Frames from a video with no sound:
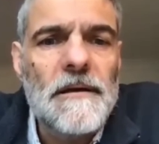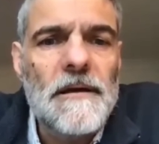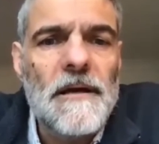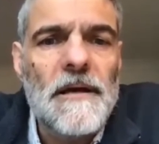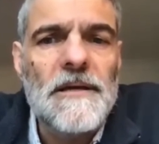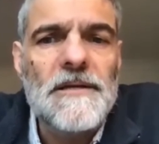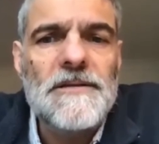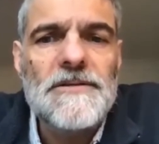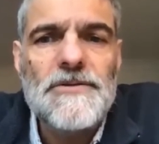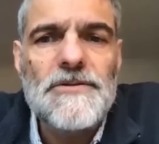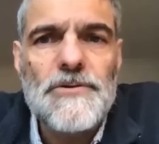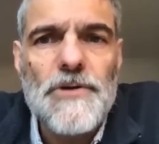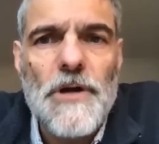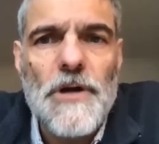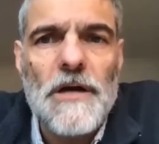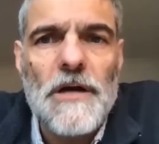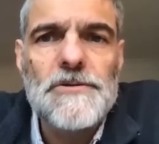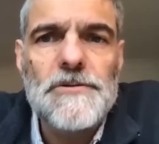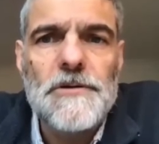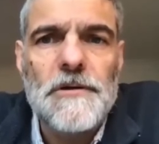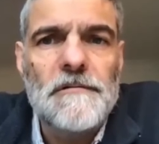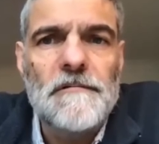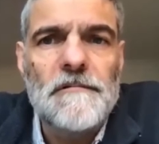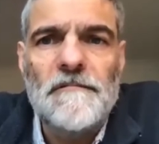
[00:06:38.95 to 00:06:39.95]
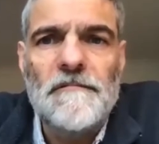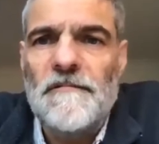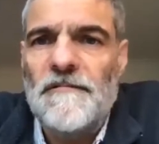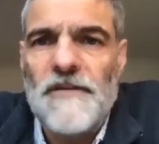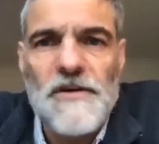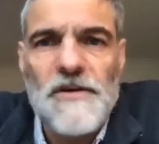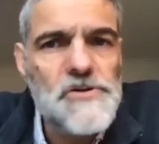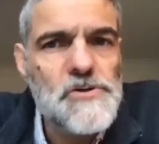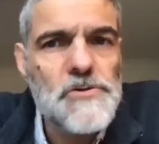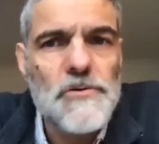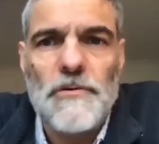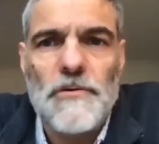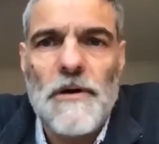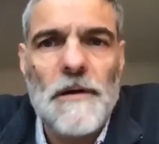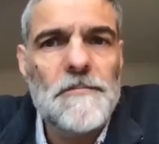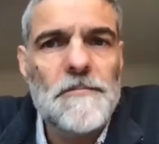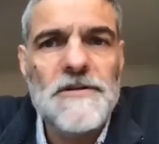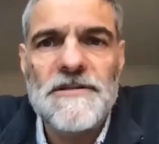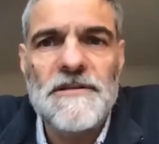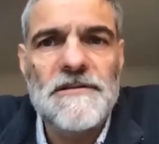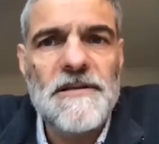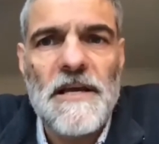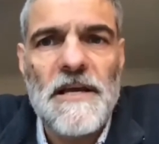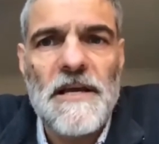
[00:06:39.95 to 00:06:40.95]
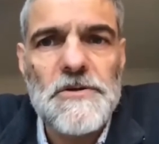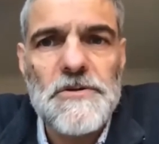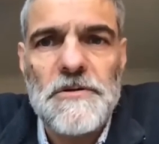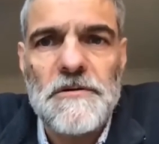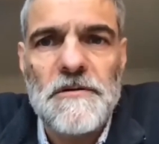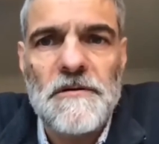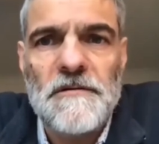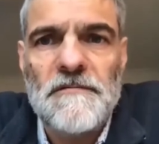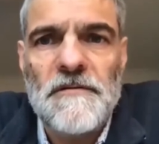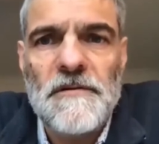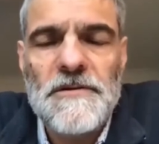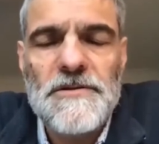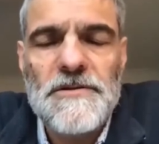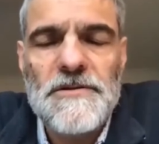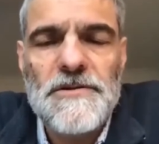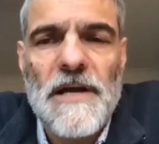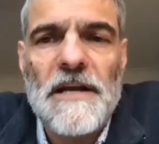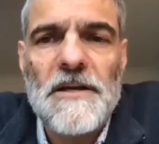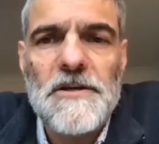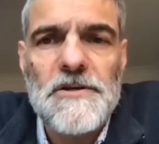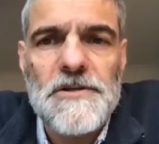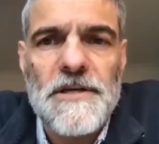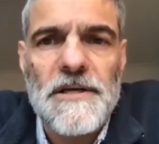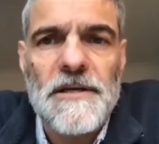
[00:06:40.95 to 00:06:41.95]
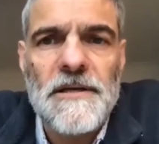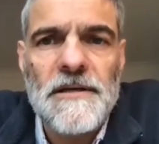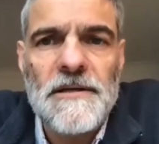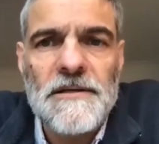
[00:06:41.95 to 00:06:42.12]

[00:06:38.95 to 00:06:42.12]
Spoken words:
a structured visual representation of strategy.